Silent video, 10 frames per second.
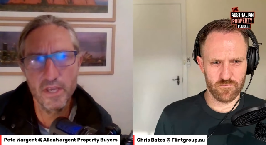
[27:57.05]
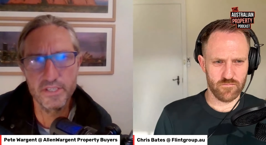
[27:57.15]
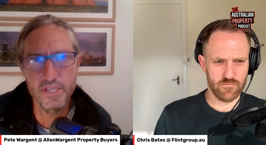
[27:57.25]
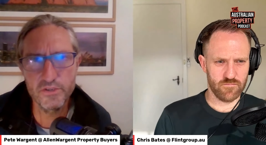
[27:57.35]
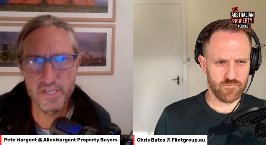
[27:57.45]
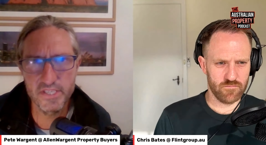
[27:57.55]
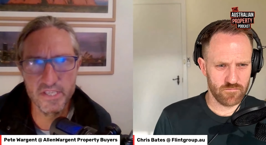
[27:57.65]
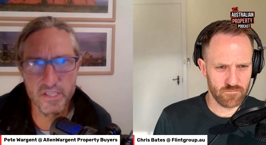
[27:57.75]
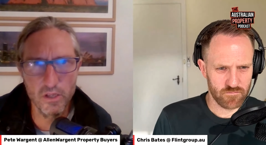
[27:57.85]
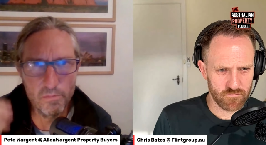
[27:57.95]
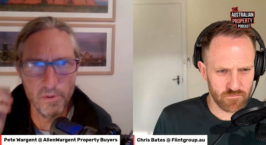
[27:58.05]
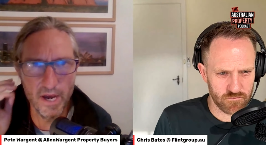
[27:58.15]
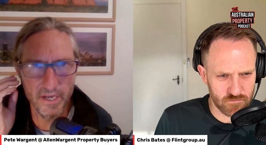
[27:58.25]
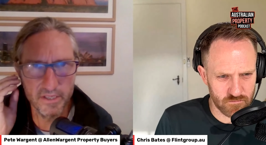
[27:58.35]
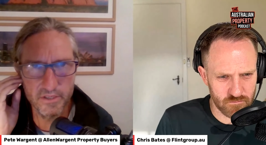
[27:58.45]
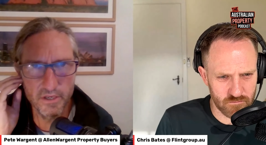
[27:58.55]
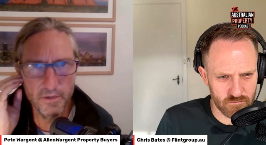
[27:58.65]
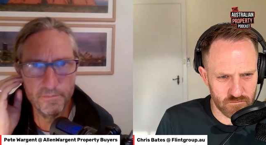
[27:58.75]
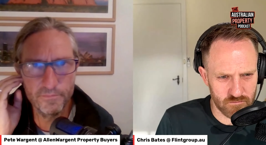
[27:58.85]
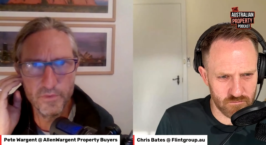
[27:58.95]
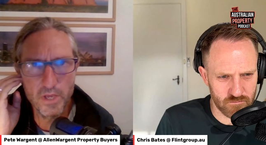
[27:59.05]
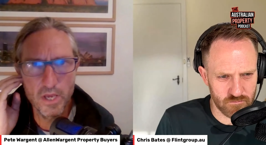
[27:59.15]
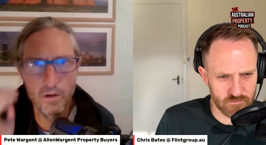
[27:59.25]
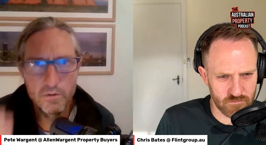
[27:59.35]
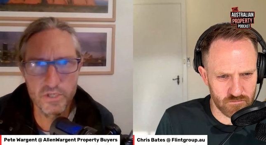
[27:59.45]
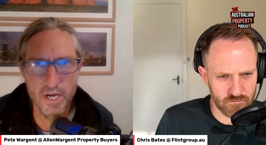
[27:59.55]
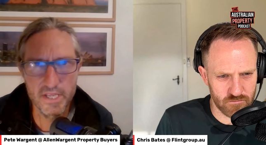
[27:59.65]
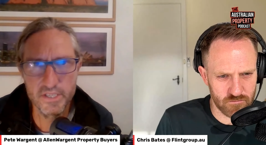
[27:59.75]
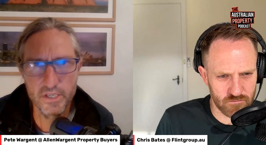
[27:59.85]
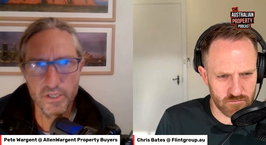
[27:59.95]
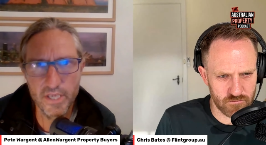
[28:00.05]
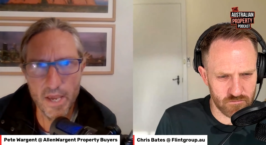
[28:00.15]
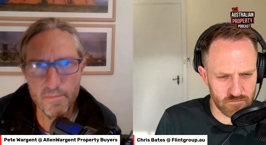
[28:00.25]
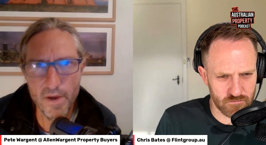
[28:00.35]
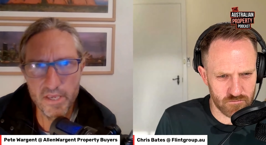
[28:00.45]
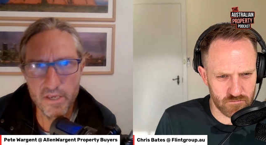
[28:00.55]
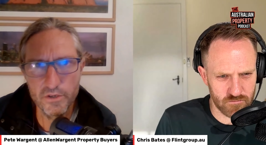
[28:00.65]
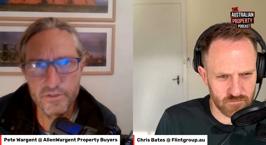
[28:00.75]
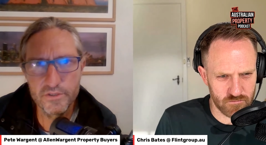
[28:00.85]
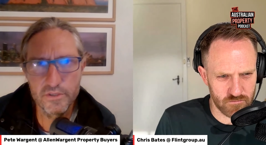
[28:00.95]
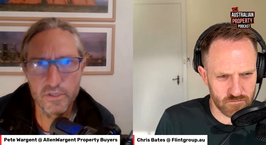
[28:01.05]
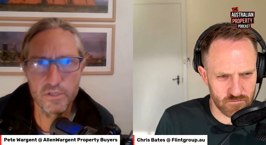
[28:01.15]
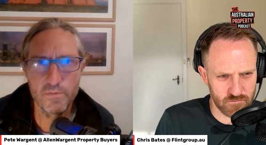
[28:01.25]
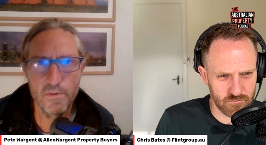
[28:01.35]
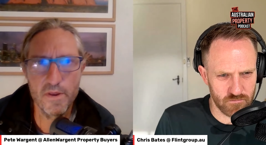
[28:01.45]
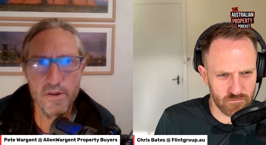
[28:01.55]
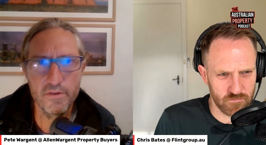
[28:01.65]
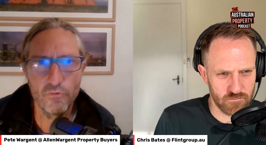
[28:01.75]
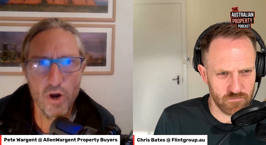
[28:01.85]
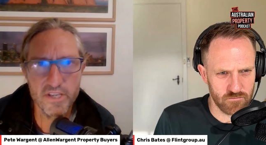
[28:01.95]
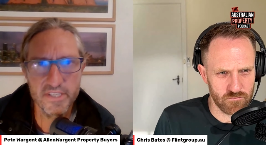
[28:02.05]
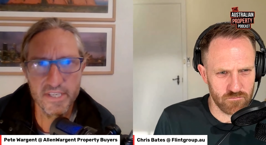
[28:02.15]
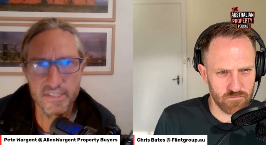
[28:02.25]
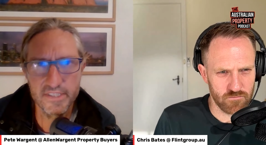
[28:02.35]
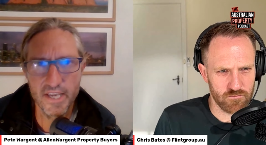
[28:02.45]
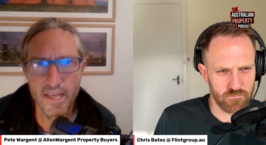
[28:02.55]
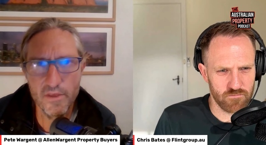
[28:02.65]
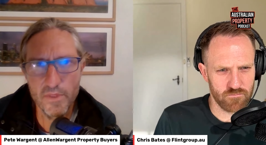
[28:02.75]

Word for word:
Speaker 1: it's interesting to look back because um, I was chatting to Kate Bakos because we've been writing together